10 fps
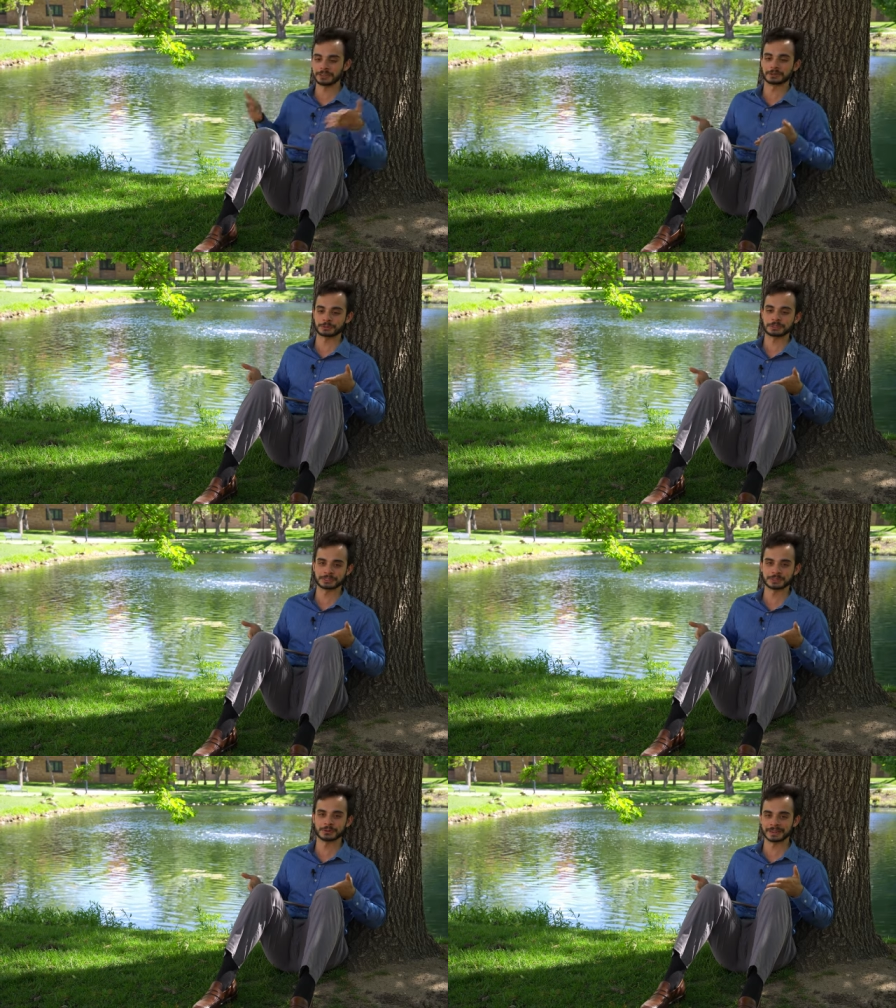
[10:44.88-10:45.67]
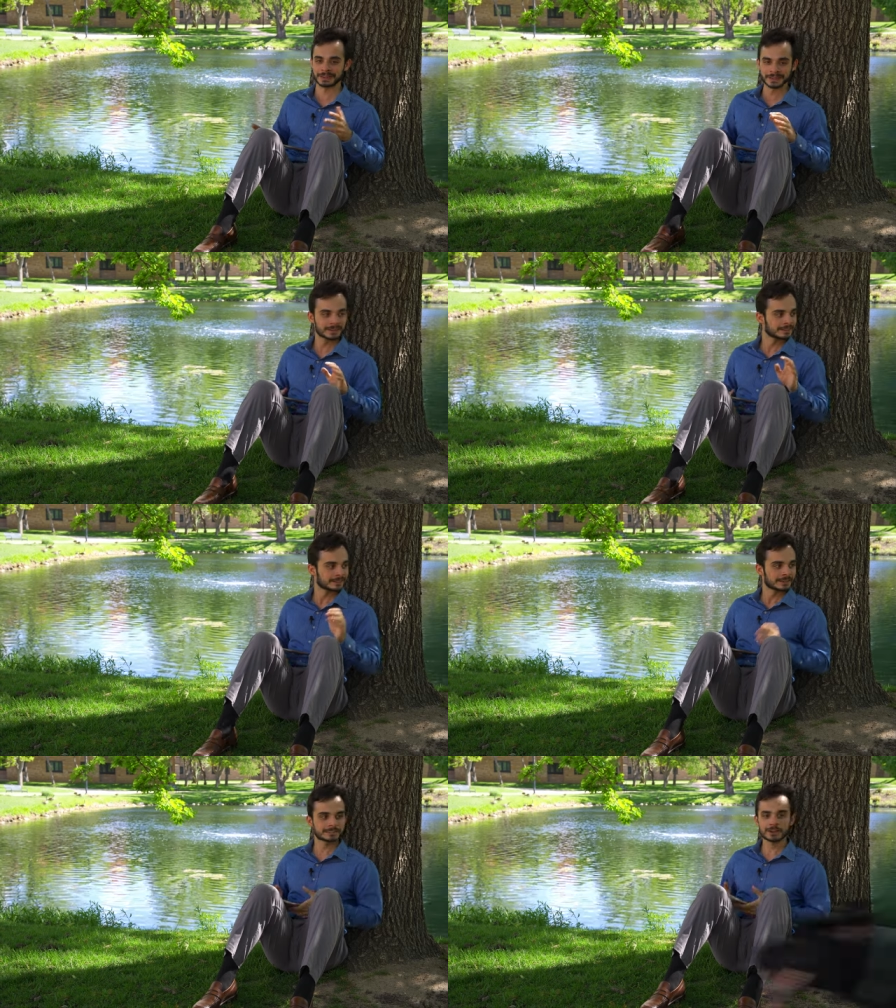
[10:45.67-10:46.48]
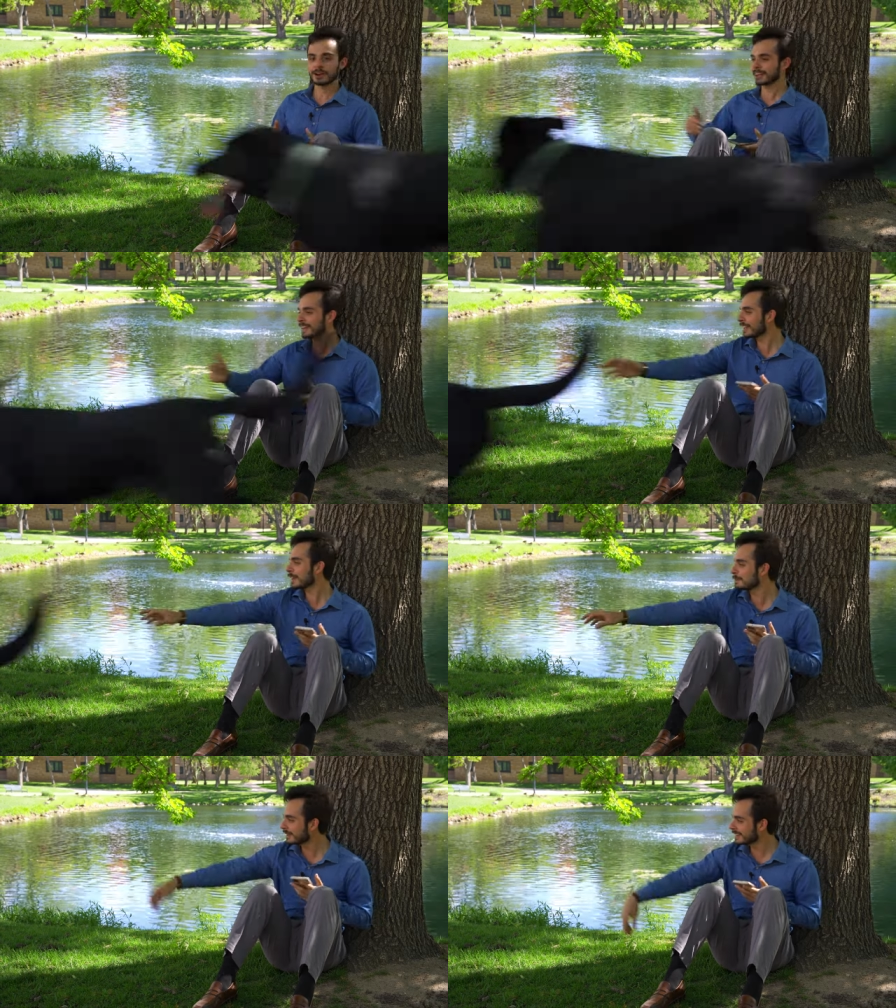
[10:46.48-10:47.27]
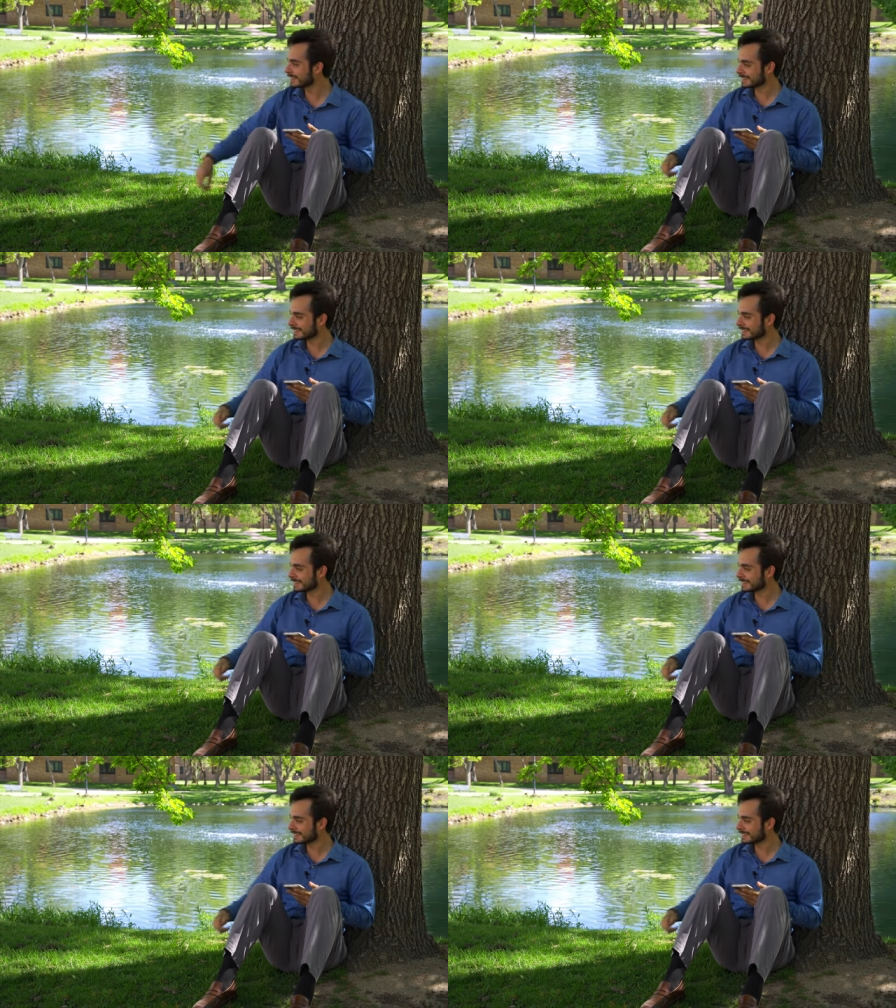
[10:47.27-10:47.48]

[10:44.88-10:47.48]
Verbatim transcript: knows what he's doing. Dog, hey buddy.